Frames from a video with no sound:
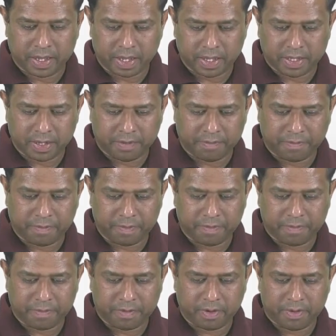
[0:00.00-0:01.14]
and then
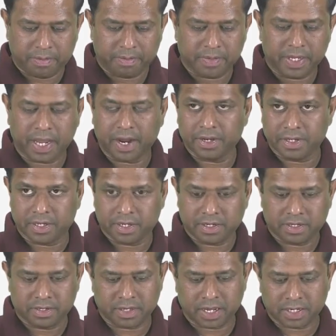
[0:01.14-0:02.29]
perform the
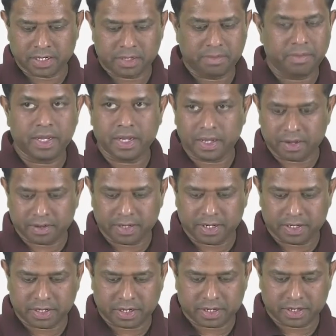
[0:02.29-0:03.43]
addition. So that's the meaning of the
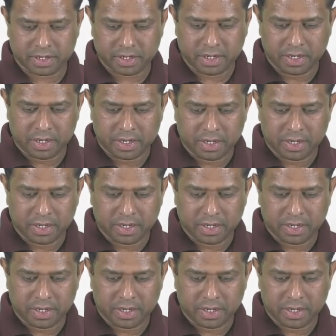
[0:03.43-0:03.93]
instruction.